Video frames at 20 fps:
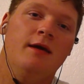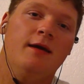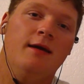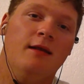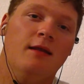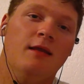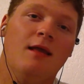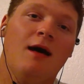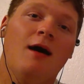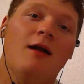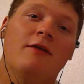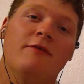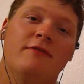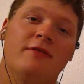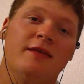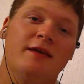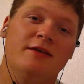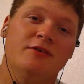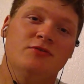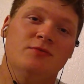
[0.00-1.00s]
in a lot
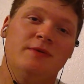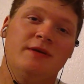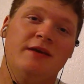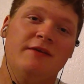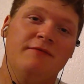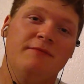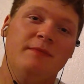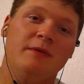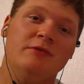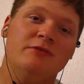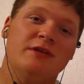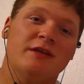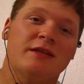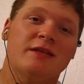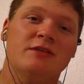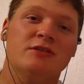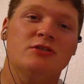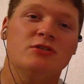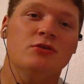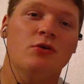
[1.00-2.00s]
of things, we give music
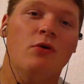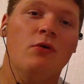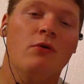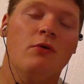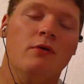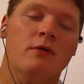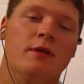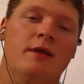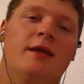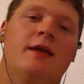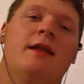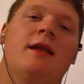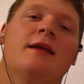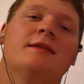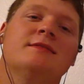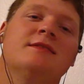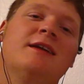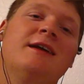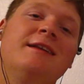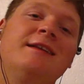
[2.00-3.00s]
the soul, like it
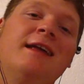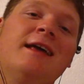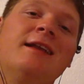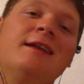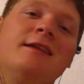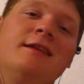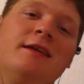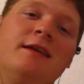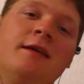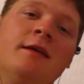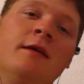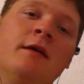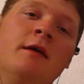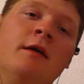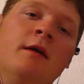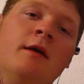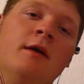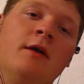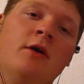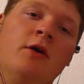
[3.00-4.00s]
has an identity,
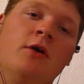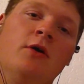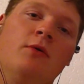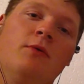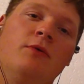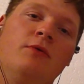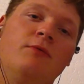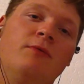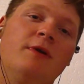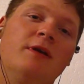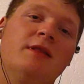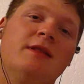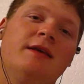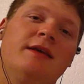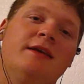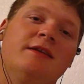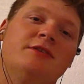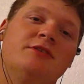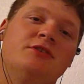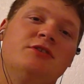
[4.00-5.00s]
when
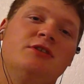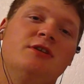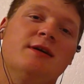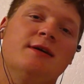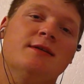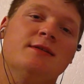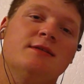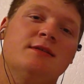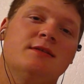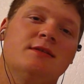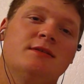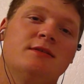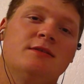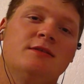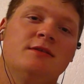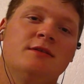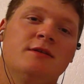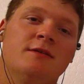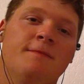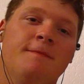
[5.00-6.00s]
really it's
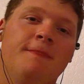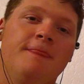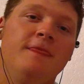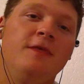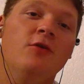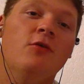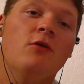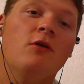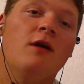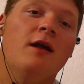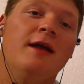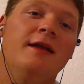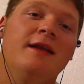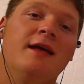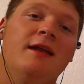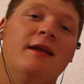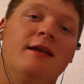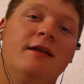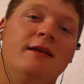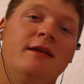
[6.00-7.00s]
just your
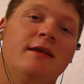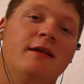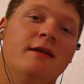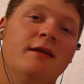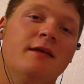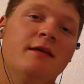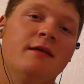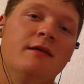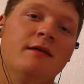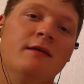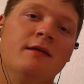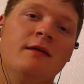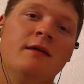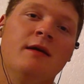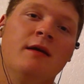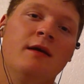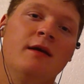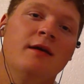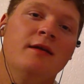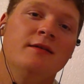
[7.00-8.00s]
identity
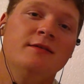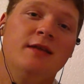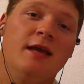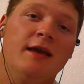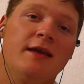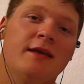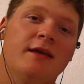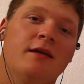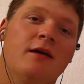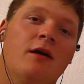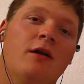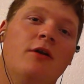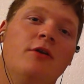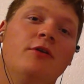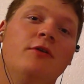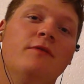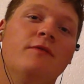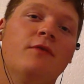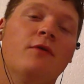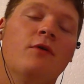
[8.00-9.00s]
taking on a
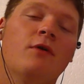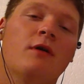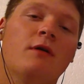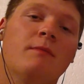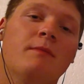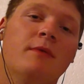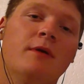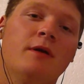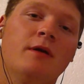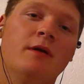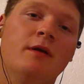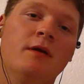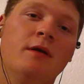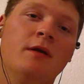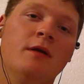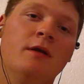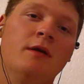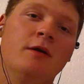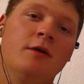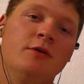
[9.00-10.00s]
new form.
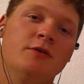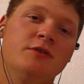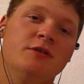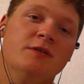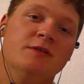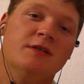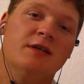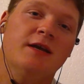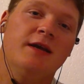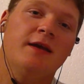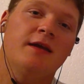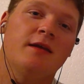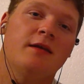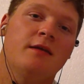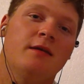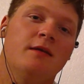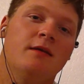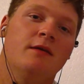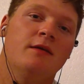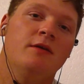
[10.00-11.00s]
Just
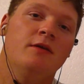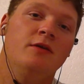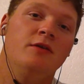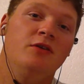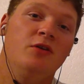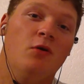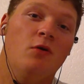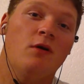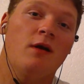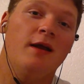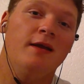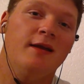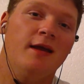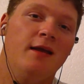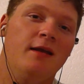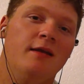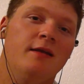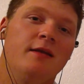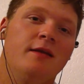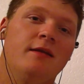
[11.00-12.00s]
like your
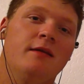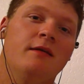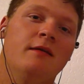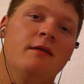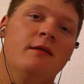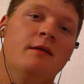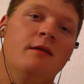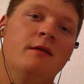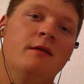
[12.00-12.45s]
identity